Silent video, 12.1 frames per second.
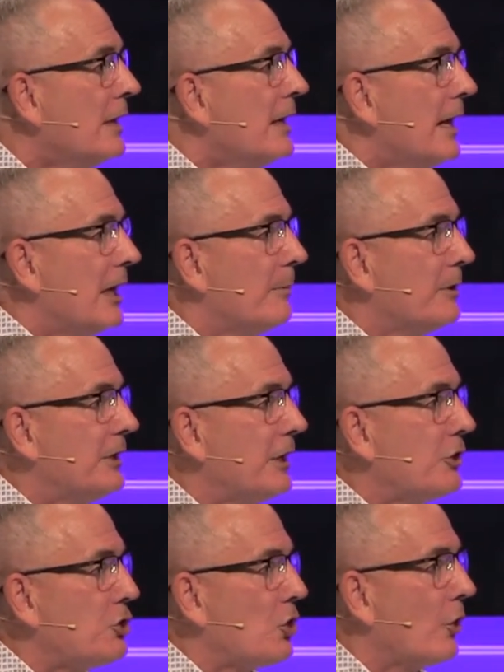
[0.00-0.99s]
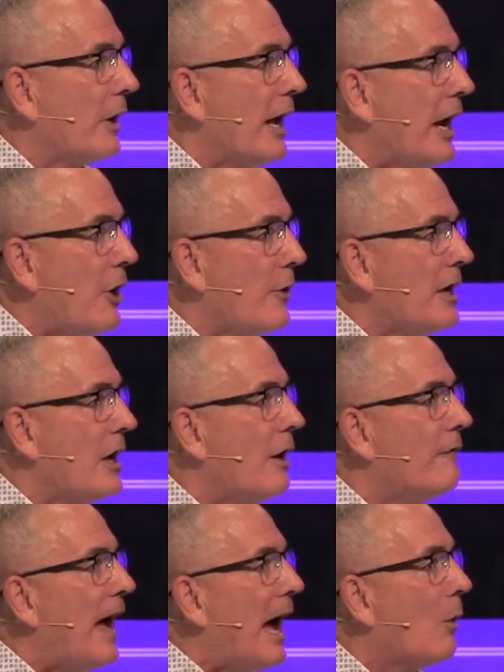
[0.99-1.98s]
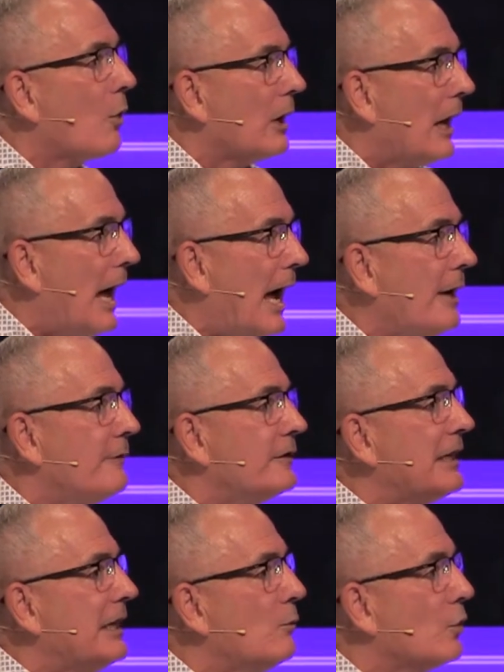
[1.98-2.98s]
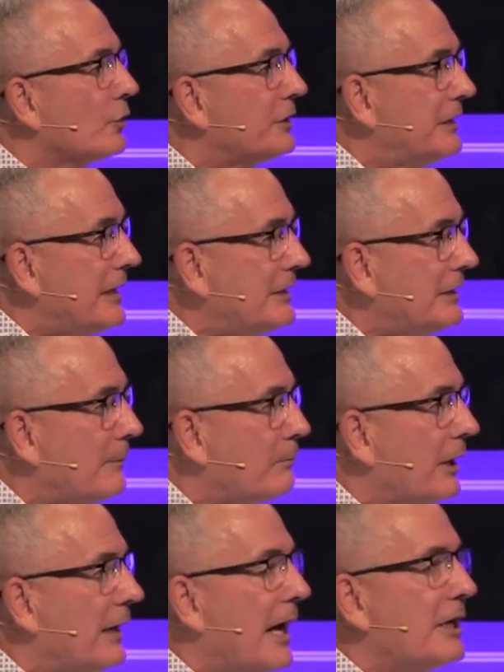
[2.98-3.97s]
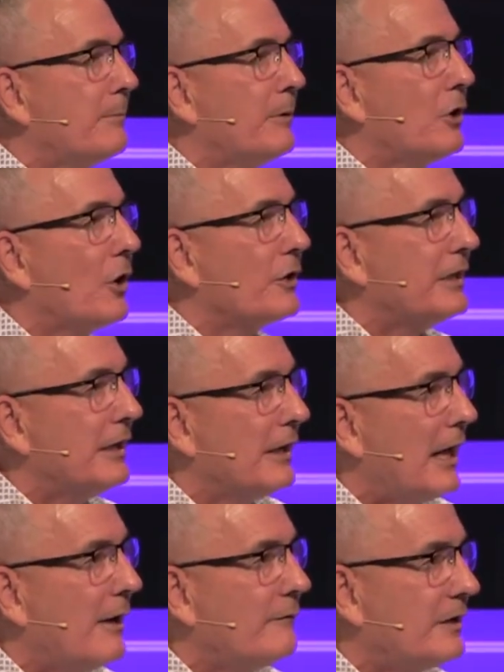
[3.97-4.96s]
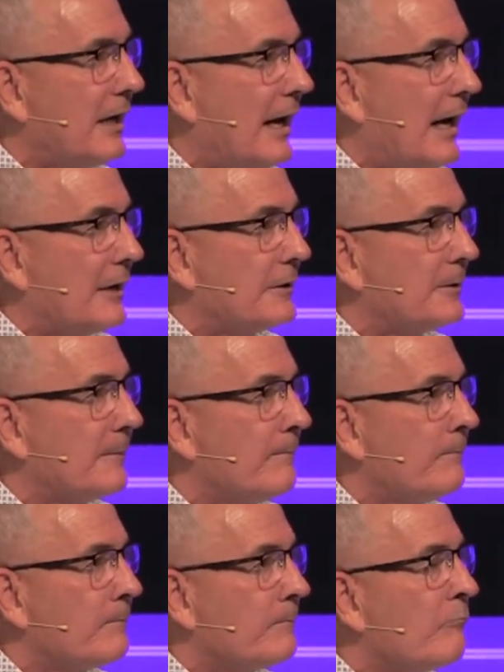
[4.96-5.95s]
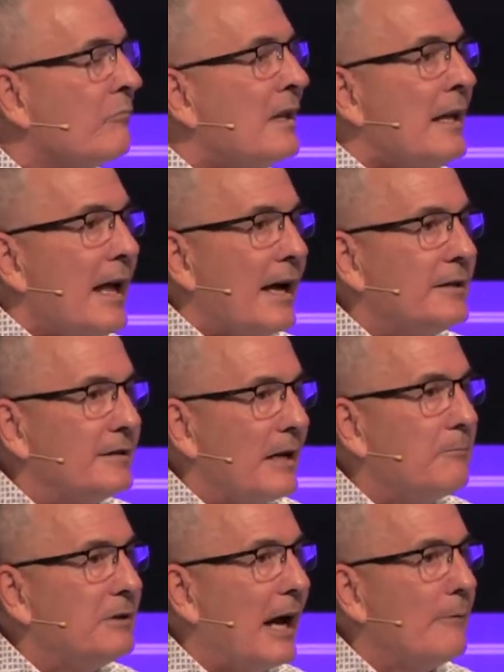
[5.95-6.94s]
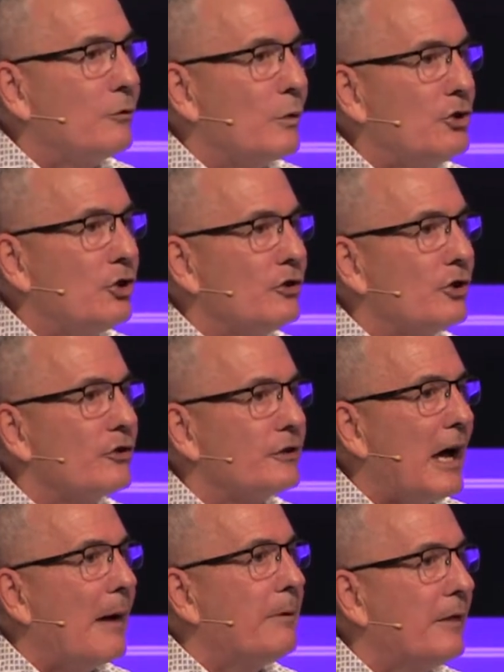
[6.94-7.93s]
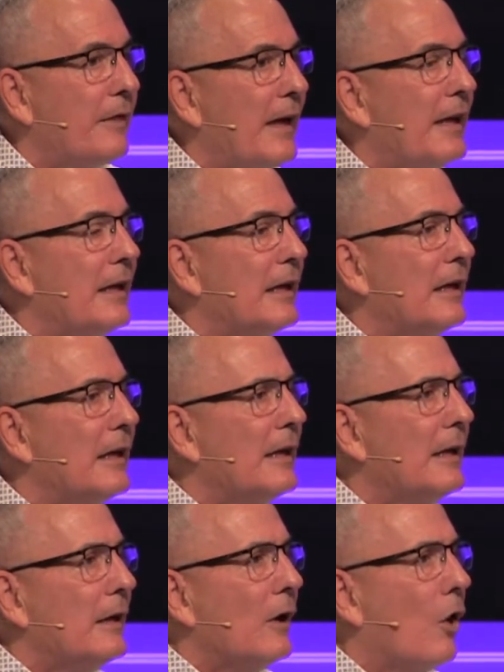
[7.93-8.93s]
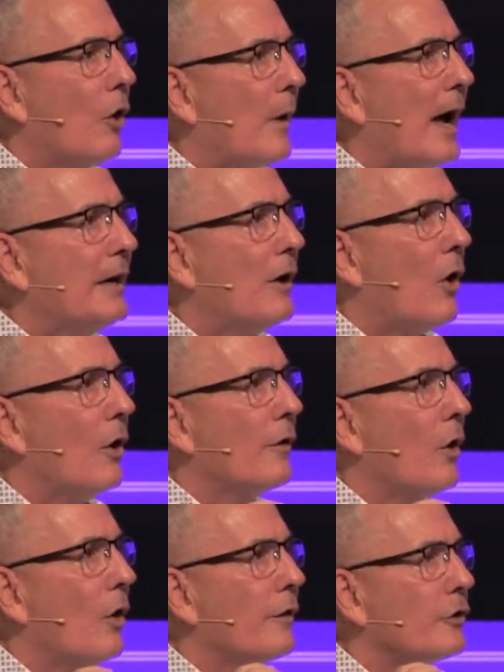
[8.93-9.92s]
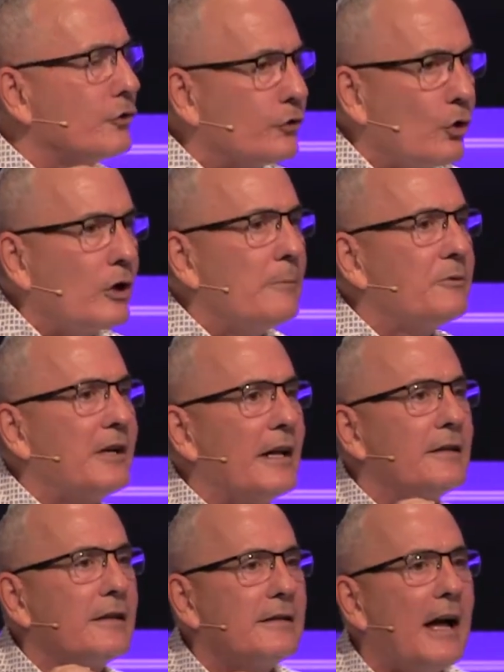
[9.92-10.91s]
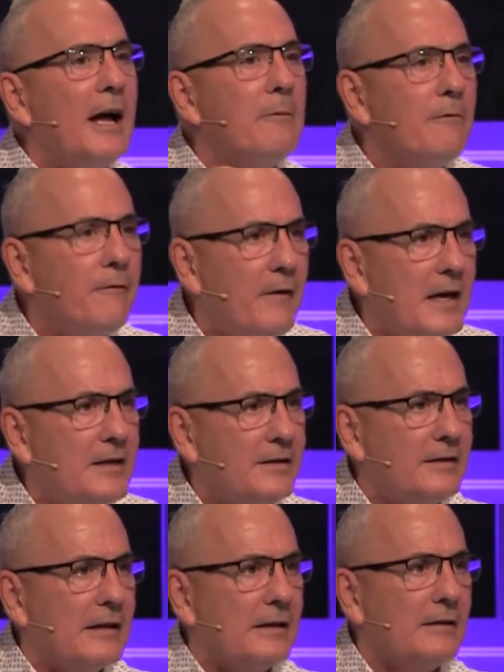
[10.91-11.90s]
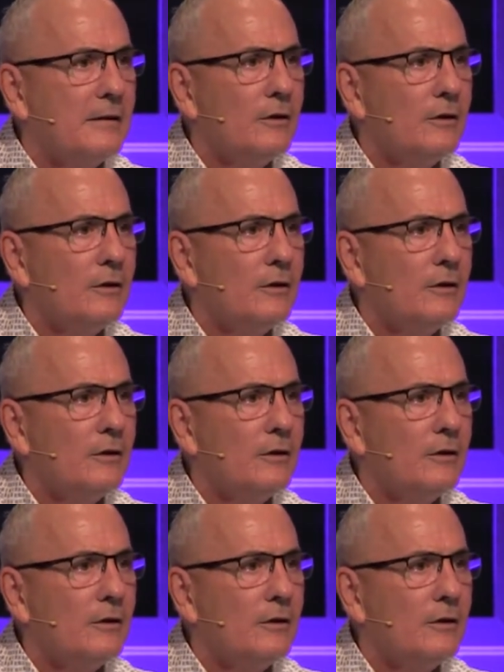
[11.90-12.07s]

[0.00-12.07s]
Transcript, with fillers: in a particular area of our lives, He will discipline us because He loves us. And sometimes we should just stop and think all right, or, or the circumstances I'm facing